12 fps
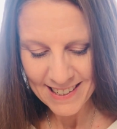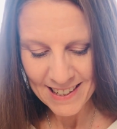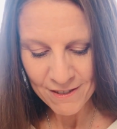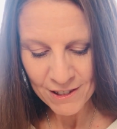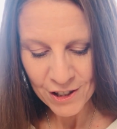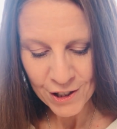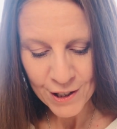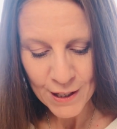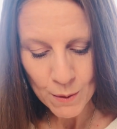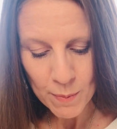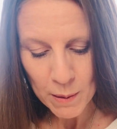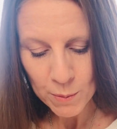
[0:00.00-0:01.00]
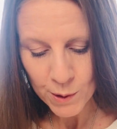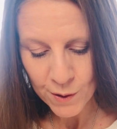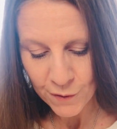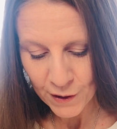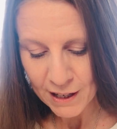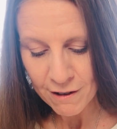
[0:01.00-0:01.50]
It reduces people's
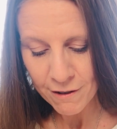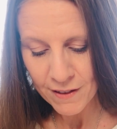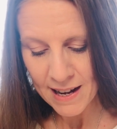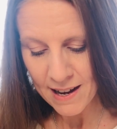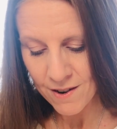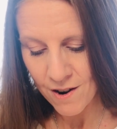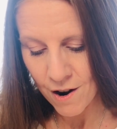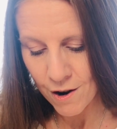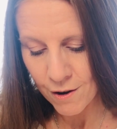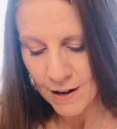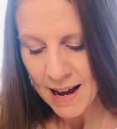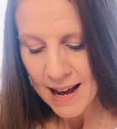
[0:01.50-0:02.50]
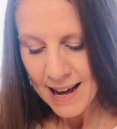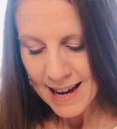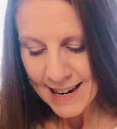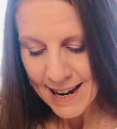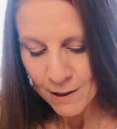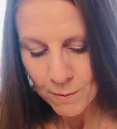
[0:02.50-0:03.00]
fear of the unknown
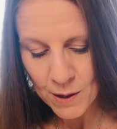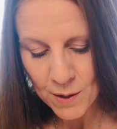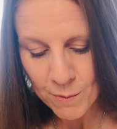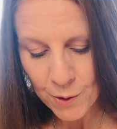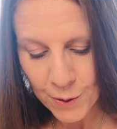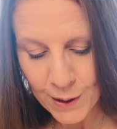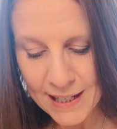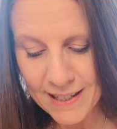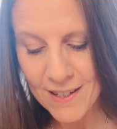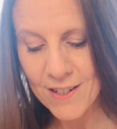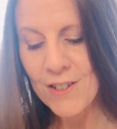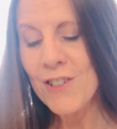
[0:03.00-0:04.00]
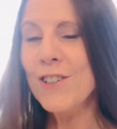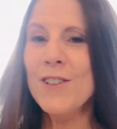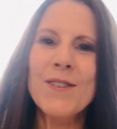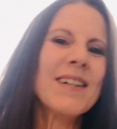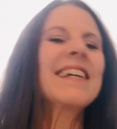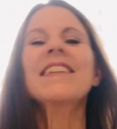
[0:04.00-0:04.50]
and helps them greet
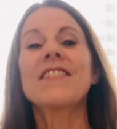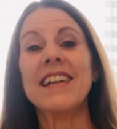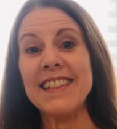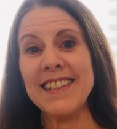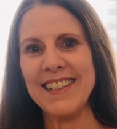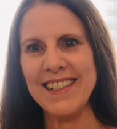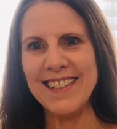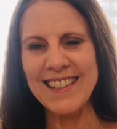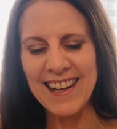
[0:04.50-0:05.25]
new adventures.